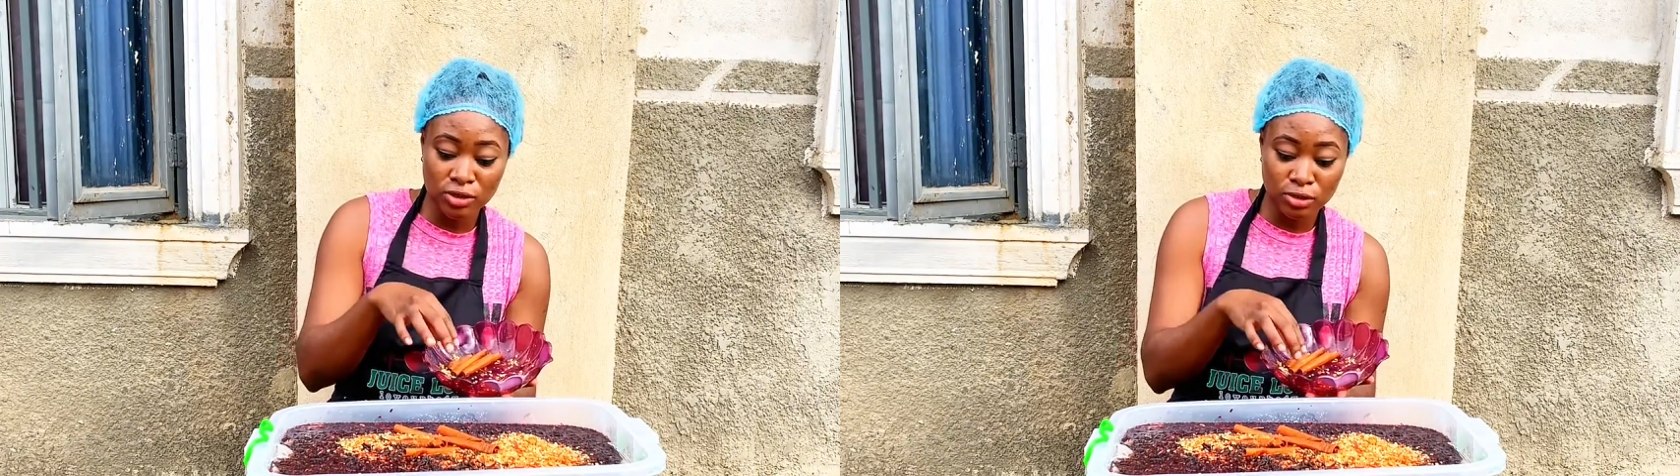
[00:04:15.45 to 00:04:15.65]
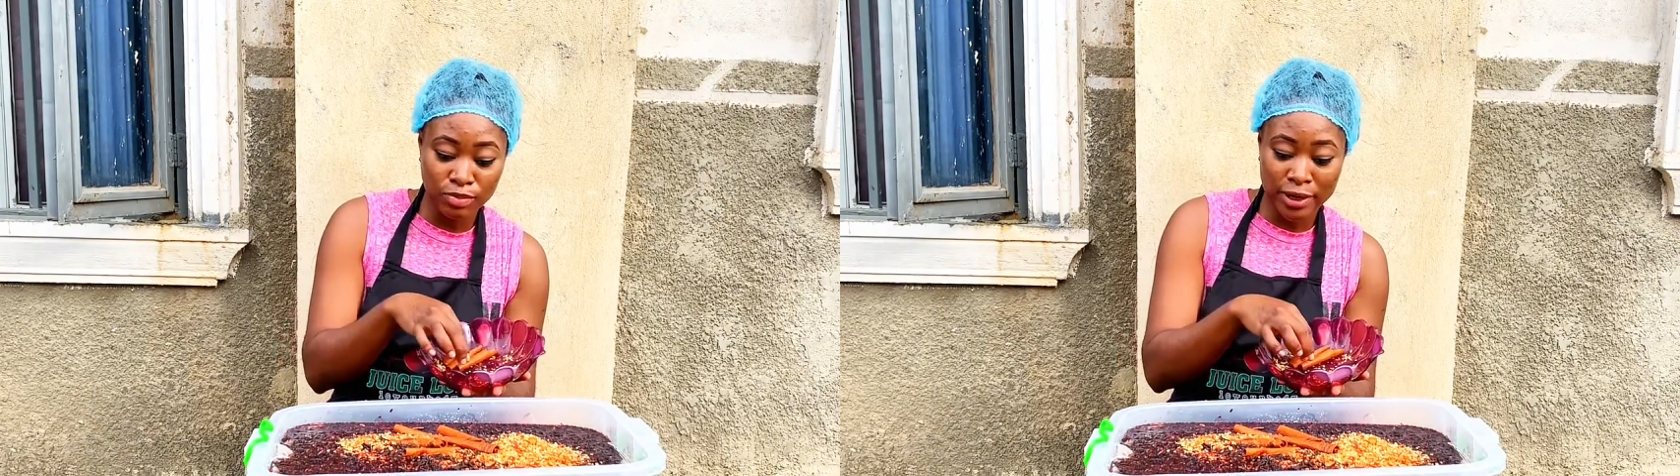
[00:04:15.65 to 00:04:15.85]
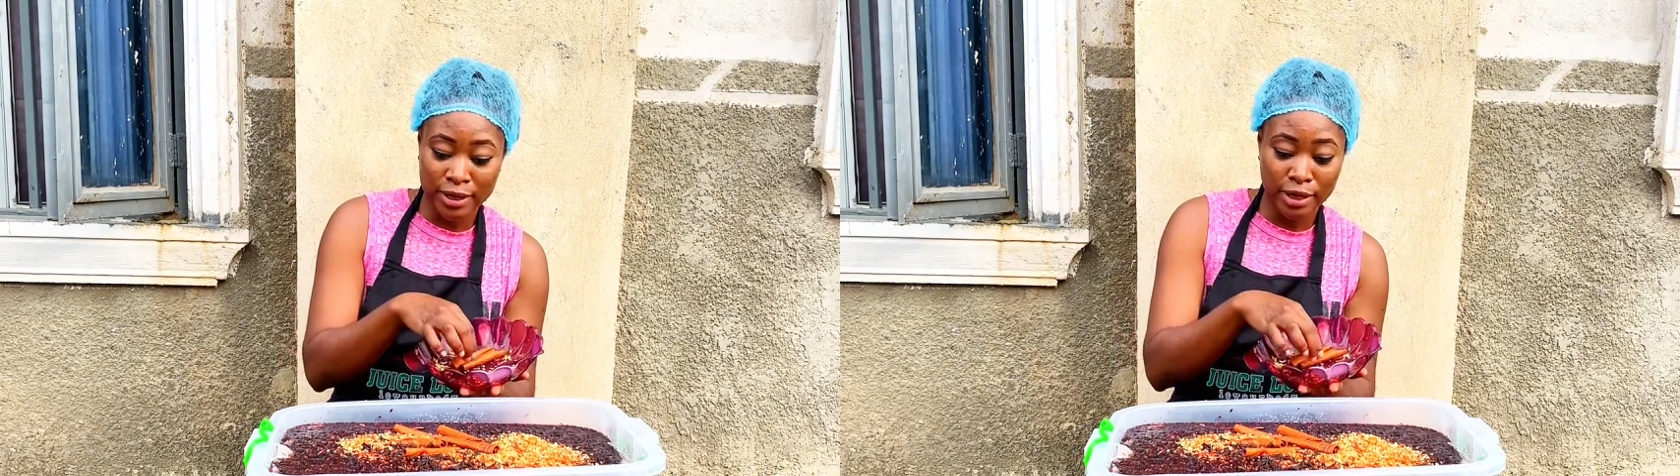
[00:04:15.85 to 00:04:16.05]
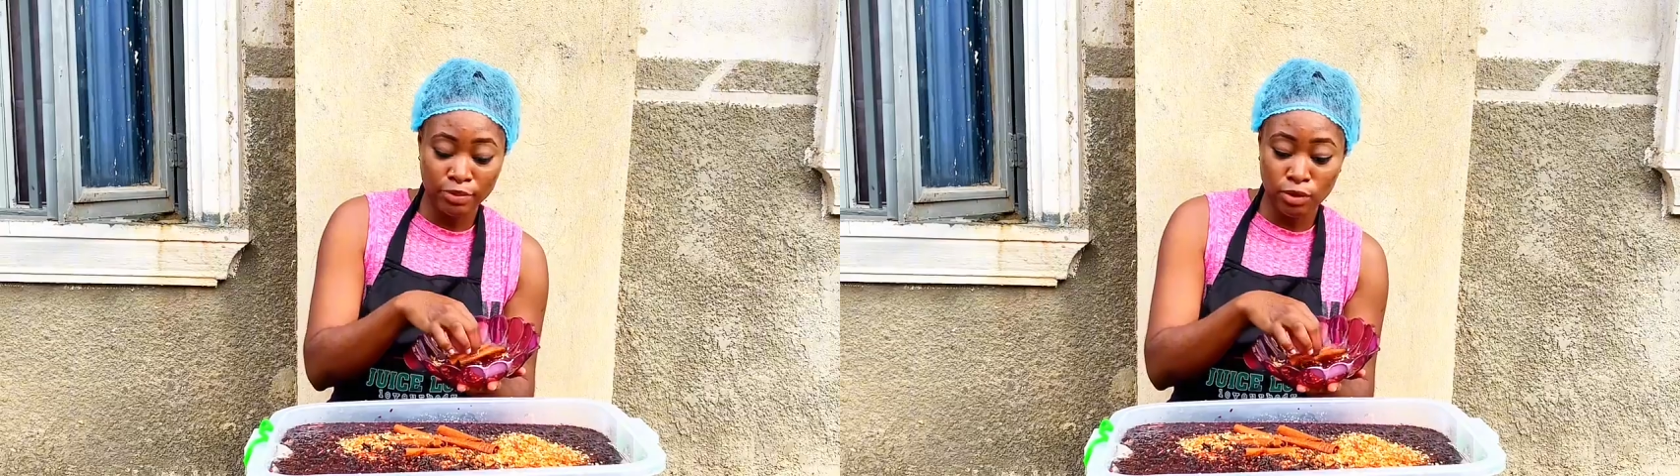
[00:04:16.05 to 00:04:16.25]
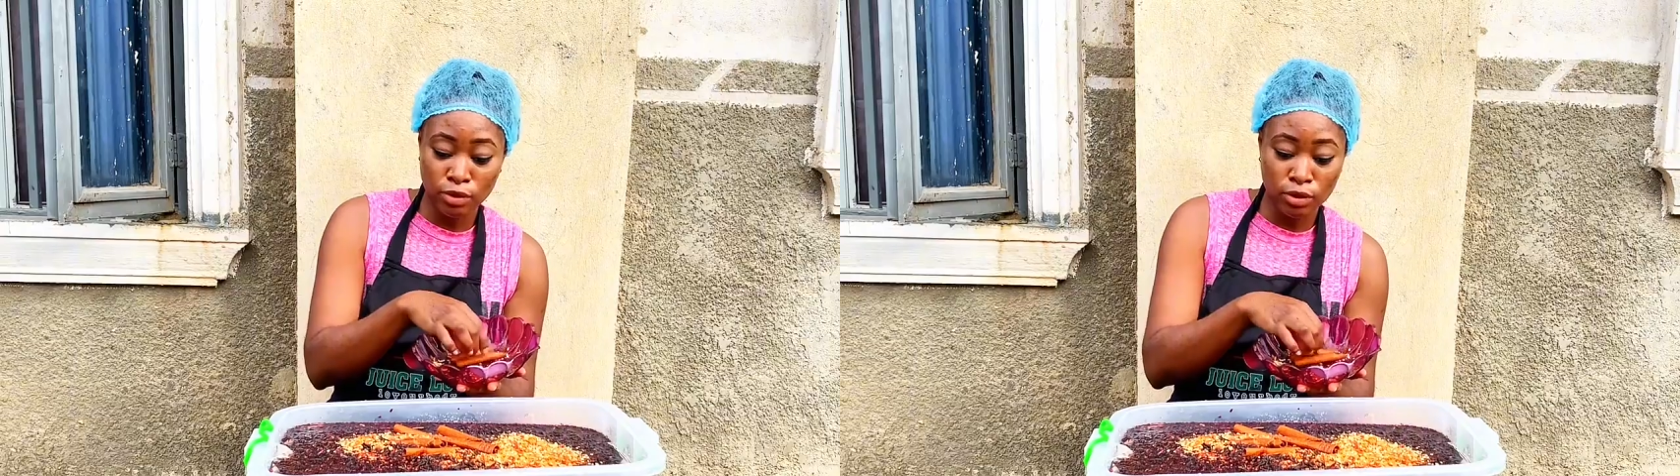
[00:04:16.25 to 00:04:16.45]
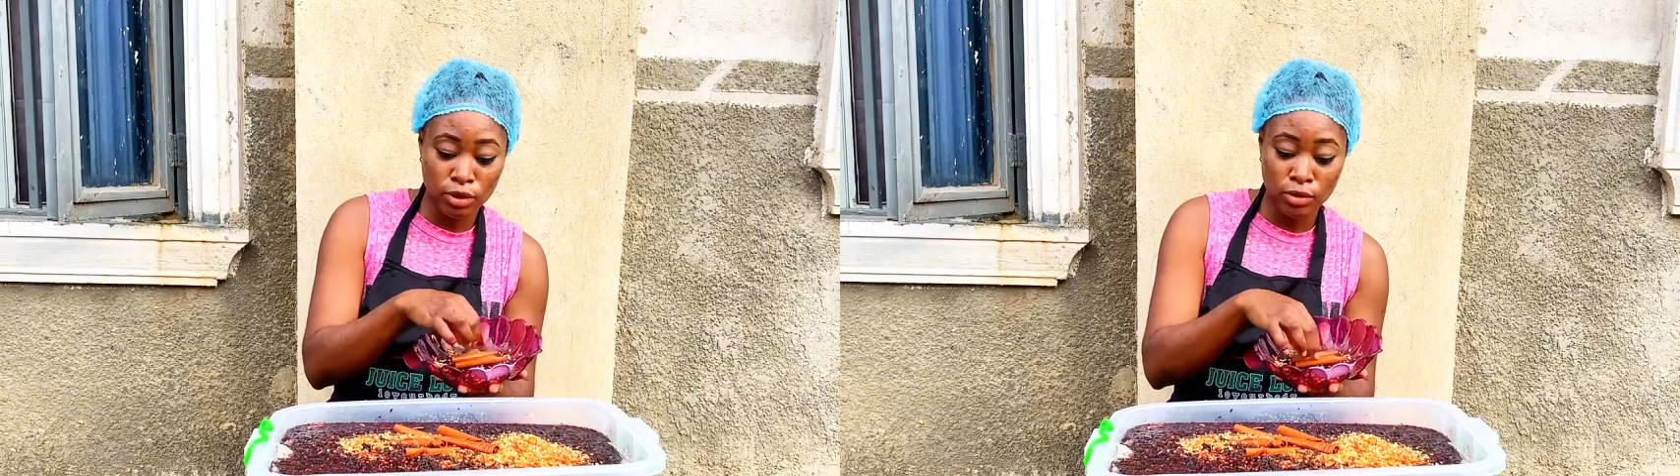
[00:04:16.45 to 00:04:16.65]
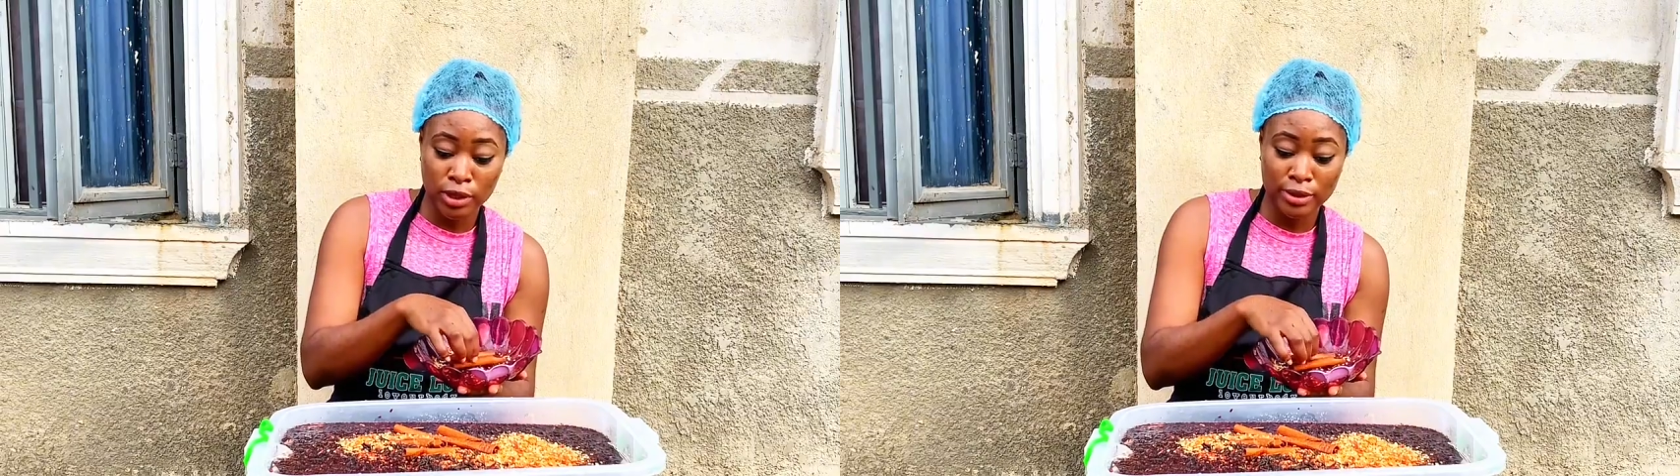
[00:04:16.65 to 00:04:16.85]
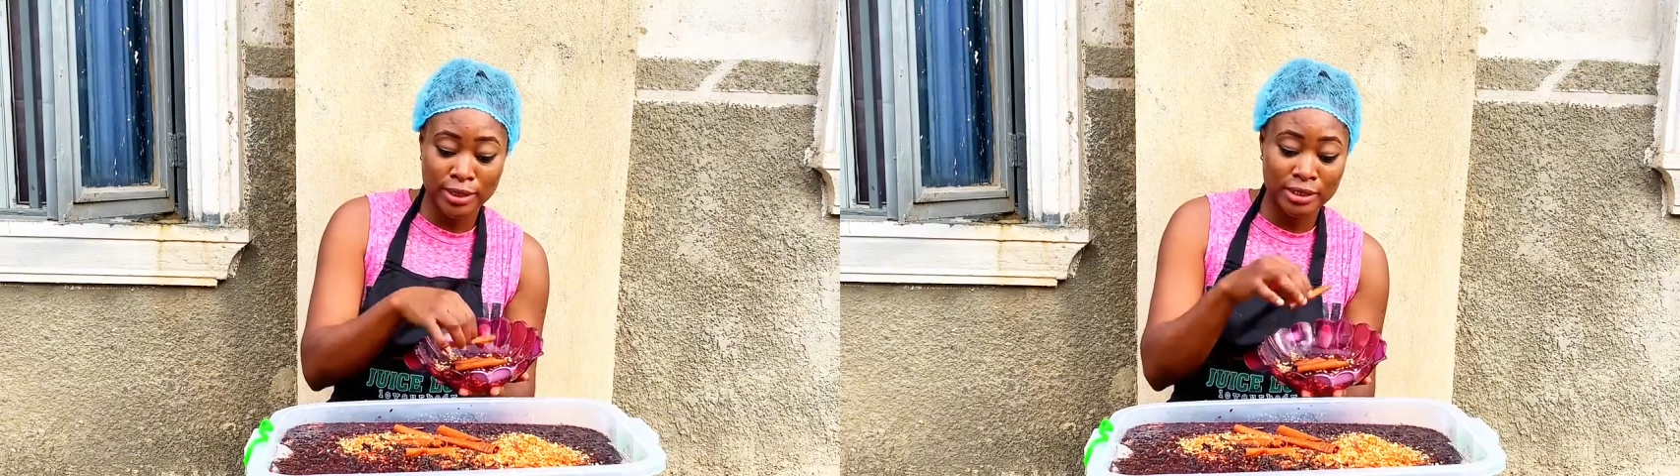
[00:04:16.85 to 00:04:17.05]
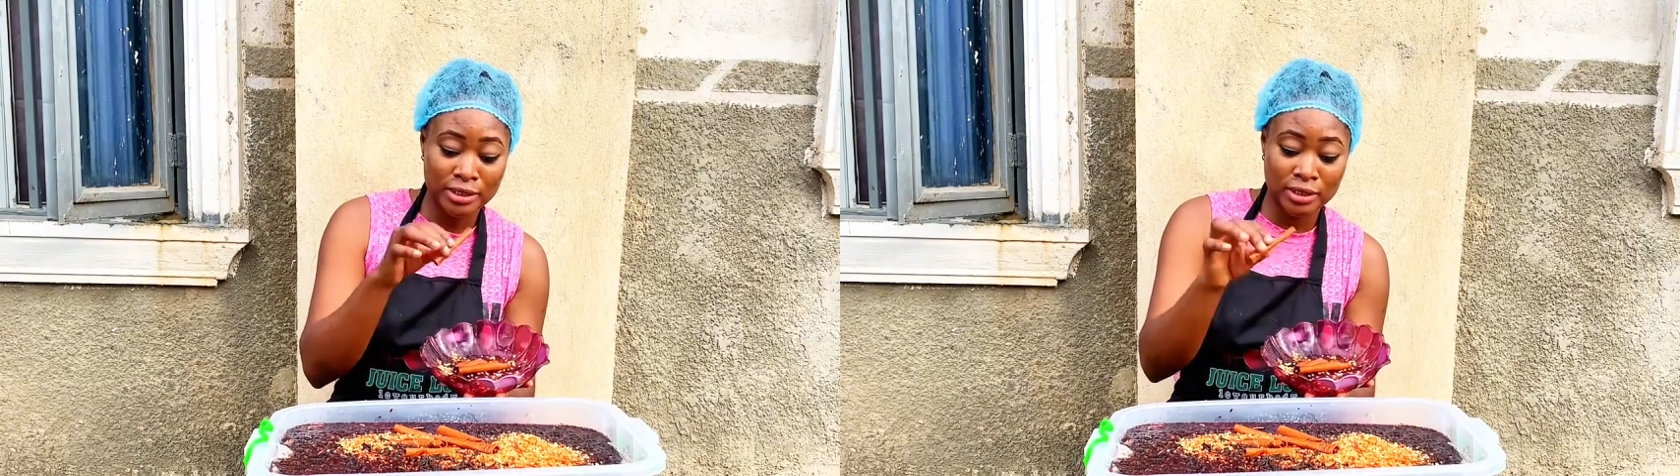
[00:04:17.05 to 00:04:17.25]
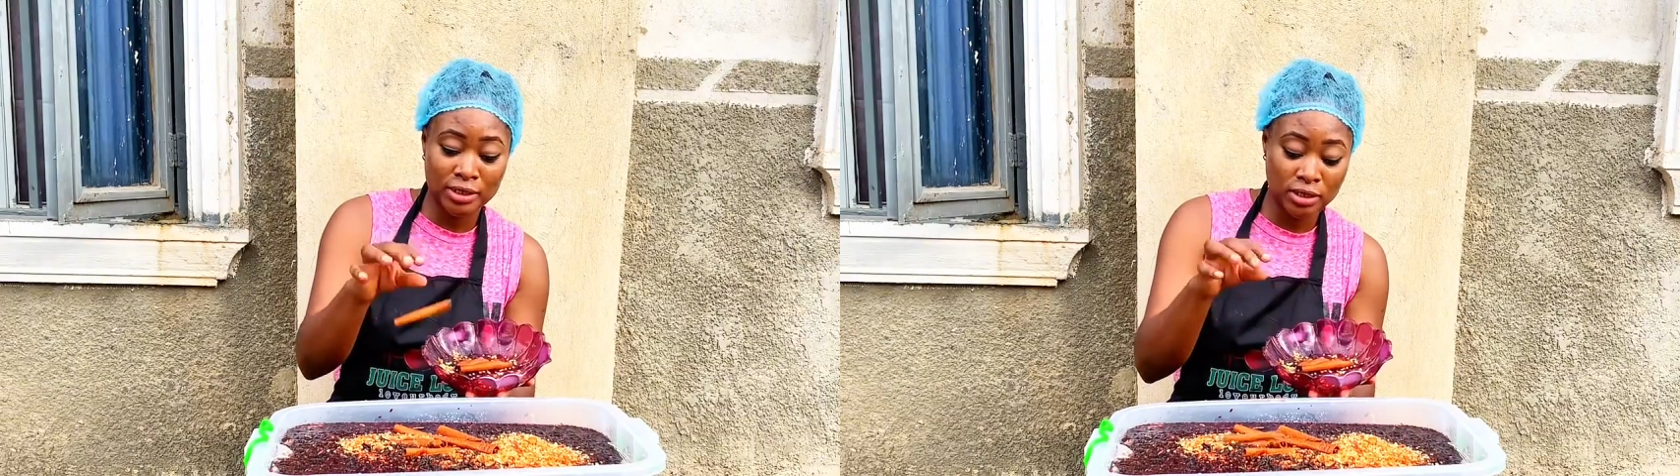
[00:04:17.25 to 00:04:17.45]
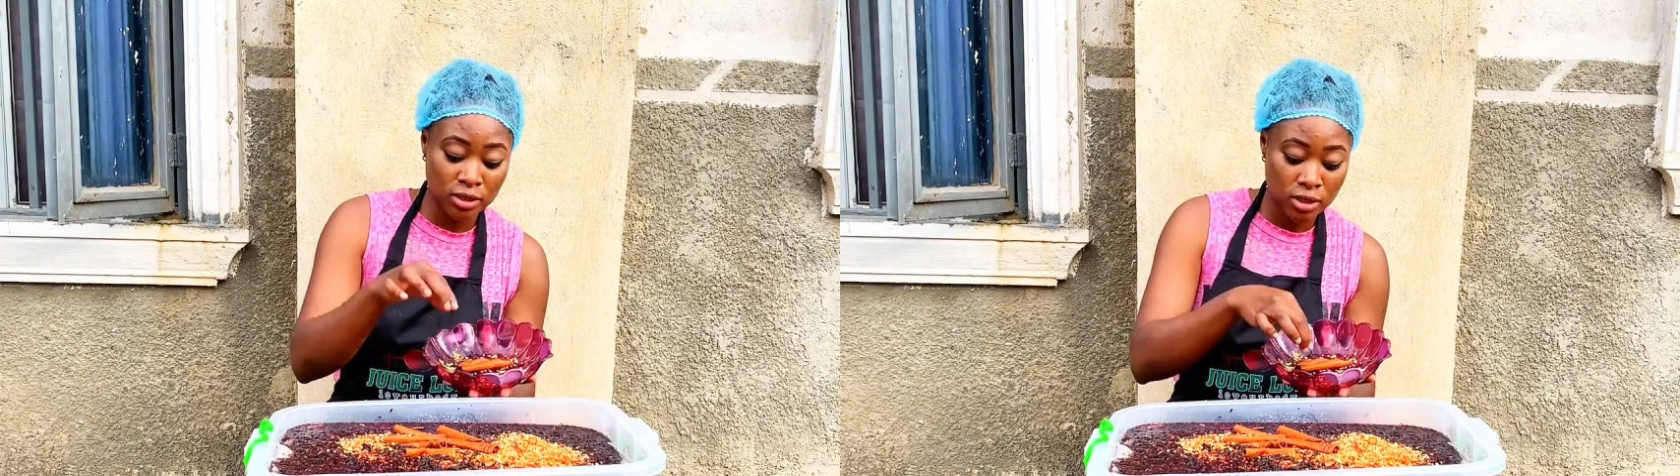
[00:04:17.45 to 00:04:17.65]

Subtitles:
pineapple, we're not adding